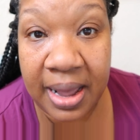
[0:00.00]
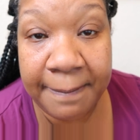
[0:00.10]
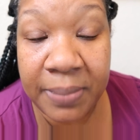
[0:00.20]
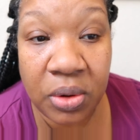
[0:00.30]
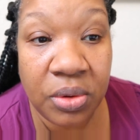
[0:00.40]

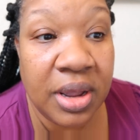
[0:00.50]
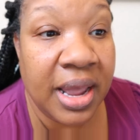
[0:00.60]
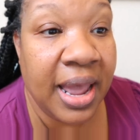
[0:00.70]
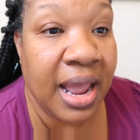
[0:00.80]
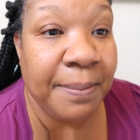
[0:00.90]
gumbo,
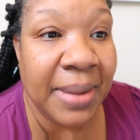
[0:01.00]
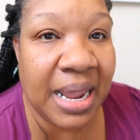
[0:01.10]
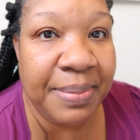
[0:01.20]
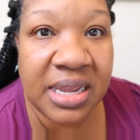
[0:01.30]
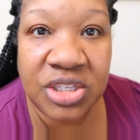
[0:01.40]
and
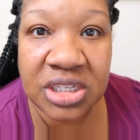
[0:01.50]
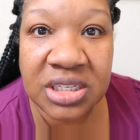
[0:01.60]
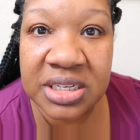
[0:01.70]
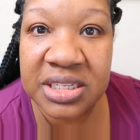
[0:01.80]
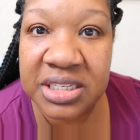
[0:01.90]
maybe it's
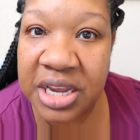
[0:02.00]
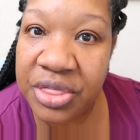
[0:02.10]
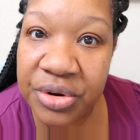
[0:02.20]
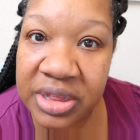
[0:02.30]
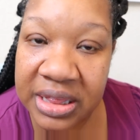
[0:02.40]
just a
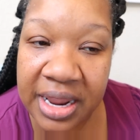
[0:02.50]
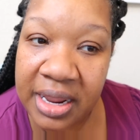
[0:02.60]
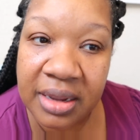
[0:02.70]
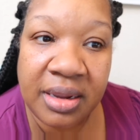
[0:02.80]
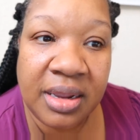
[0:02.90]
southern
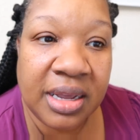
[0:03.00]
thing,